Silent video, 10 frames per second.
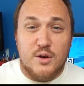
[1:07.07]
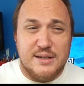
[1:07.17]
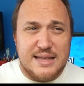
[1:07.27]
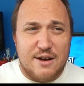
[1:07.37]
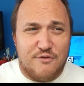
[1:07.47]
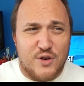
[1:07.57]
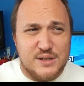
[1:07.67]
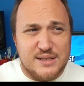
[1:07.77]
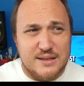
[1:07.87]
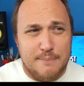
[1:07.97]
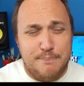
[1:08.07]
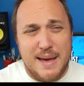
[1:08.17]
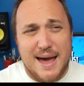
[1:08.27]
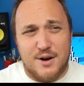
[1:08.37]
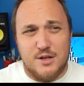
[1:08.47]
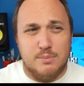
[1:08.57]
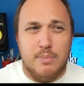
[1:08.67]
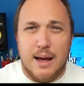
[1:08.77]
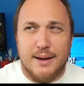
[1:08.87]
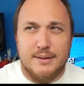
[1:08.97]
is that first in the batter's
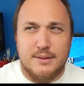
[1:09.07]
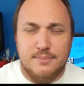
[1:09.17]
box?